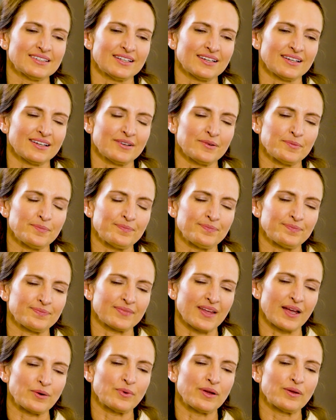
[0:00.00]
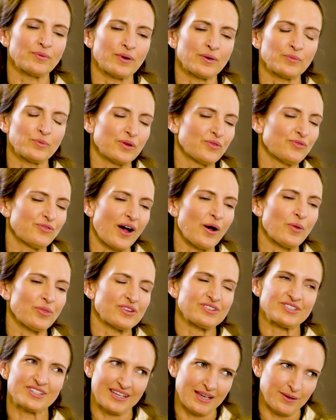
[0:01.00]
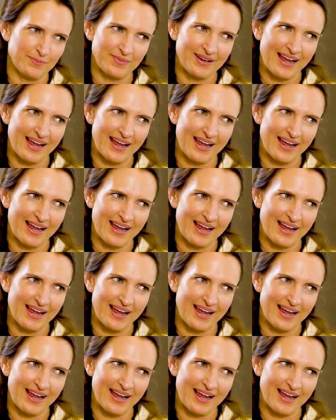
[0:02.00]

when we found the team